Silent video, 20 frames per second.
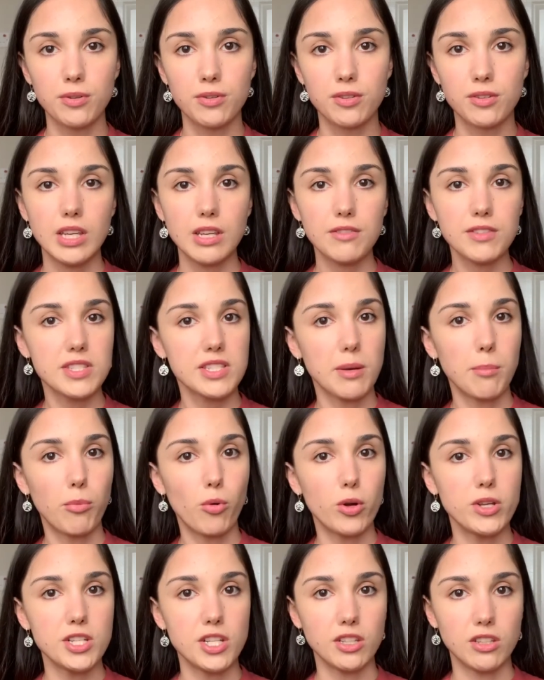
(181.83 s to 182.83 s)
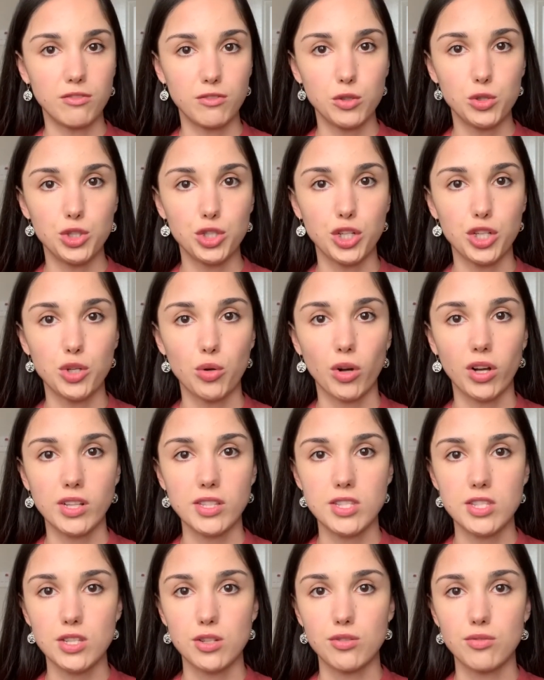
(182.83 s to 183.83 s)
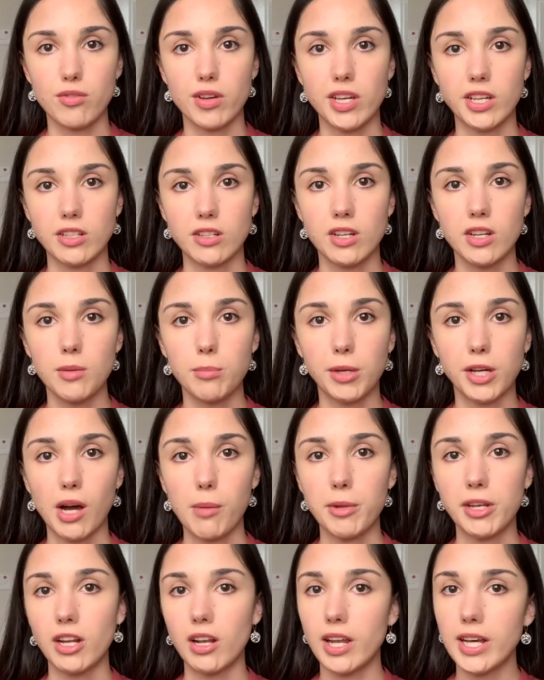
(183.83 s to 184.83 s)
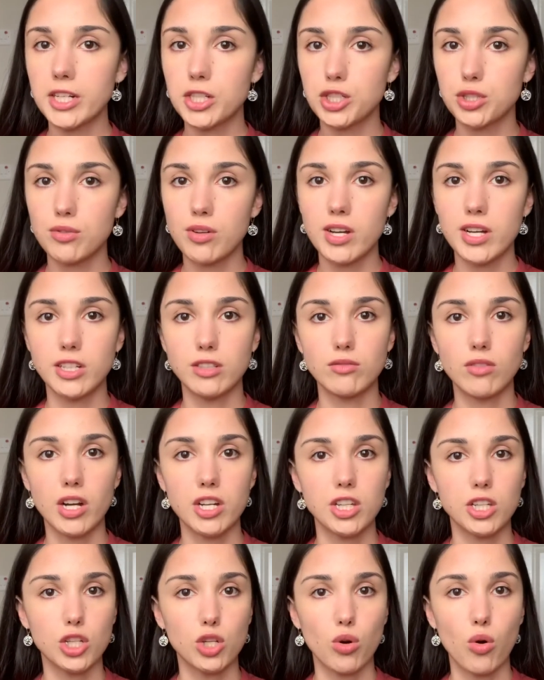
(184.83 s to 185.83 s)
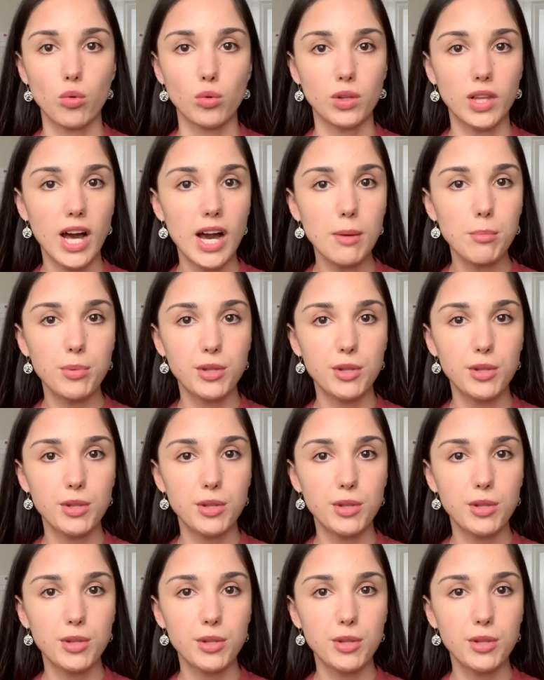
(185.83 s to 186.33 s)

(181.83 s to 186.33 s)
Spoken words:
If at some point in the future you're considering becoming a lecturer and running your own lab,